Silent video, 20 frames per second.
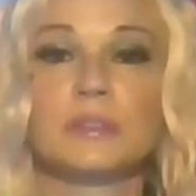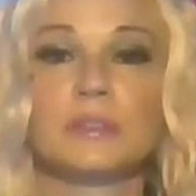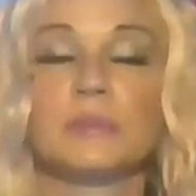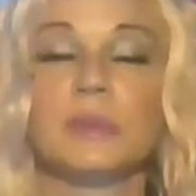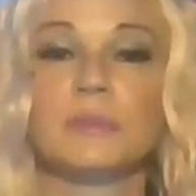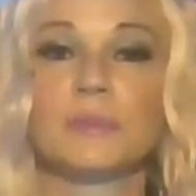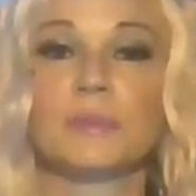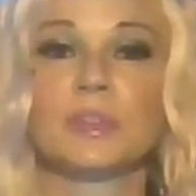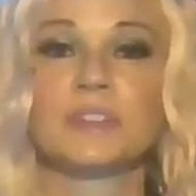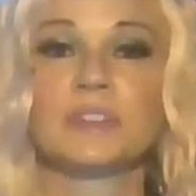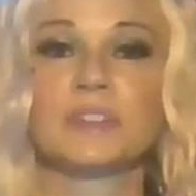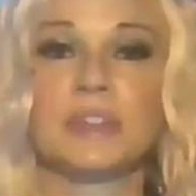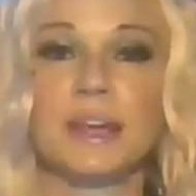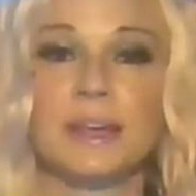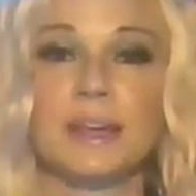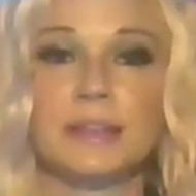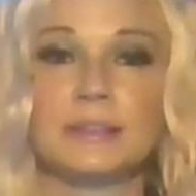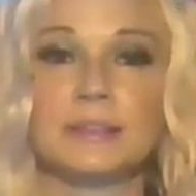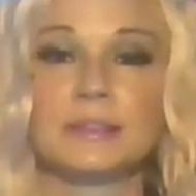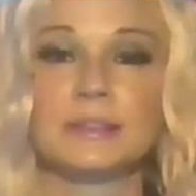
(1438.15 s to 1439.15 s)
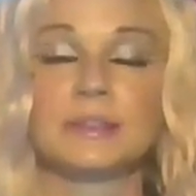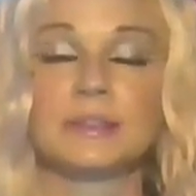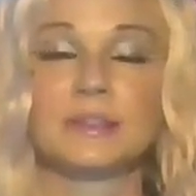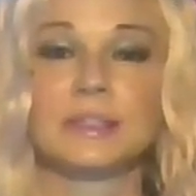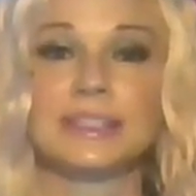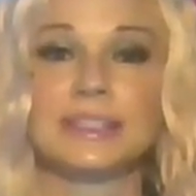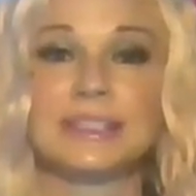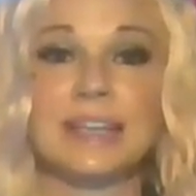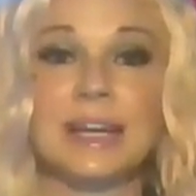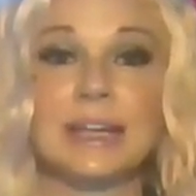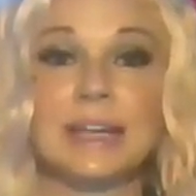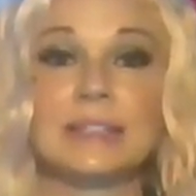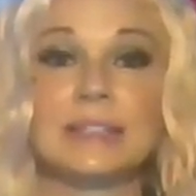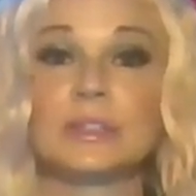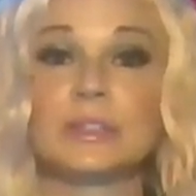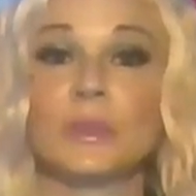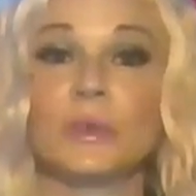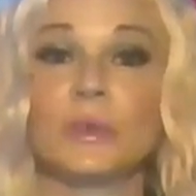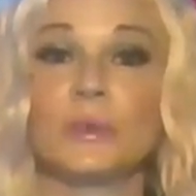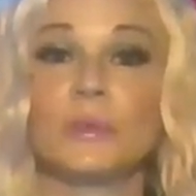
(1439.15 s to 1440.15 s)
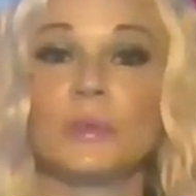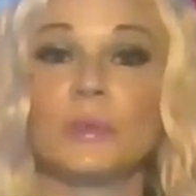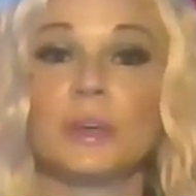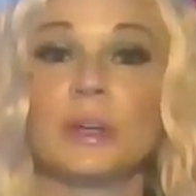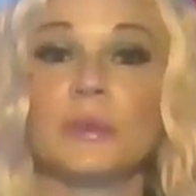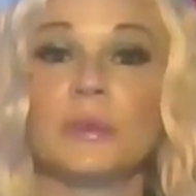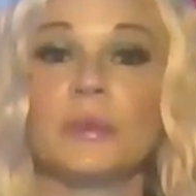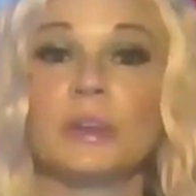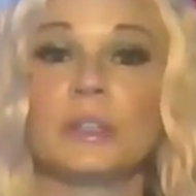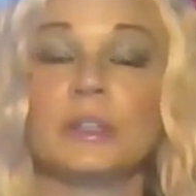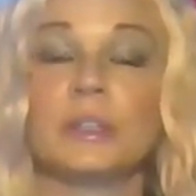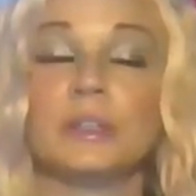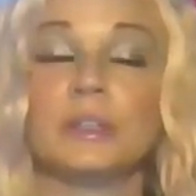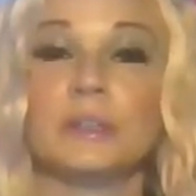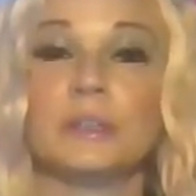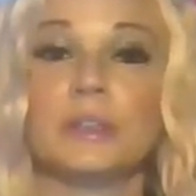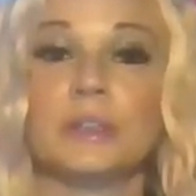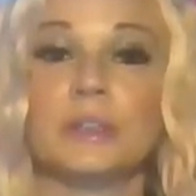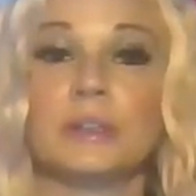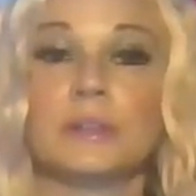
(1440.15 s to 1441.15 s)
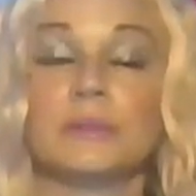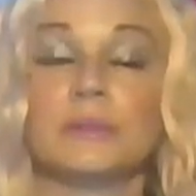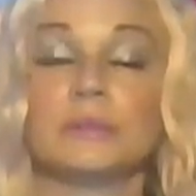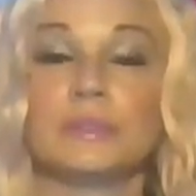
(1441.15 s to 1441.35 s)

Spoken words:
just a little bit more sadness on the side. So what